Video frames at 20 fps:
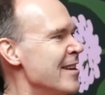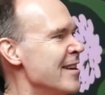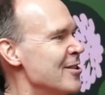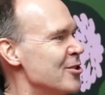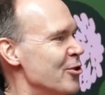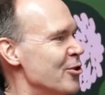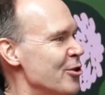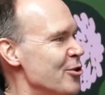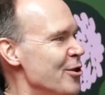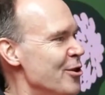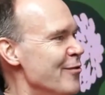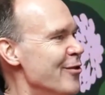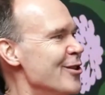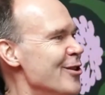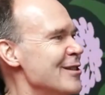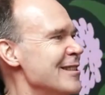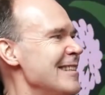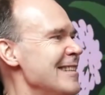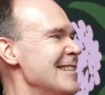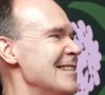So the
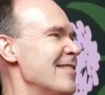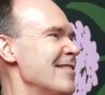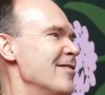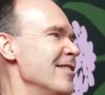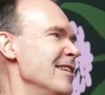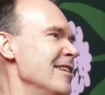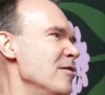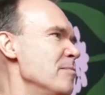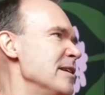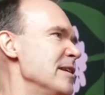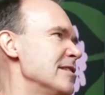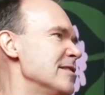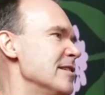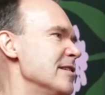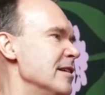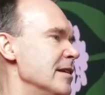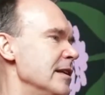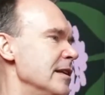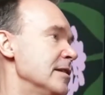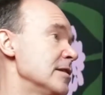universities have a little bit
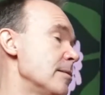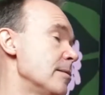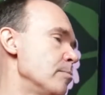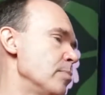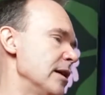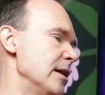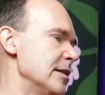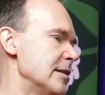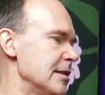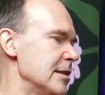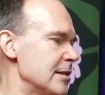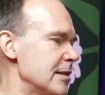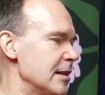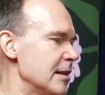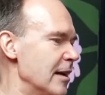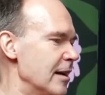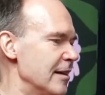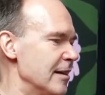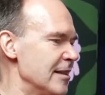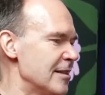in some places
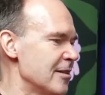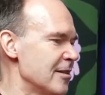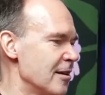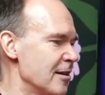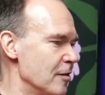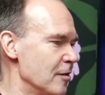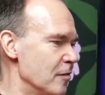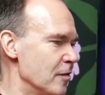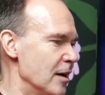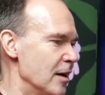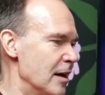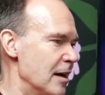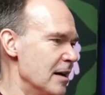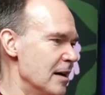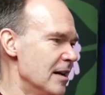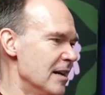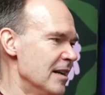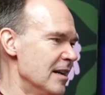this kind of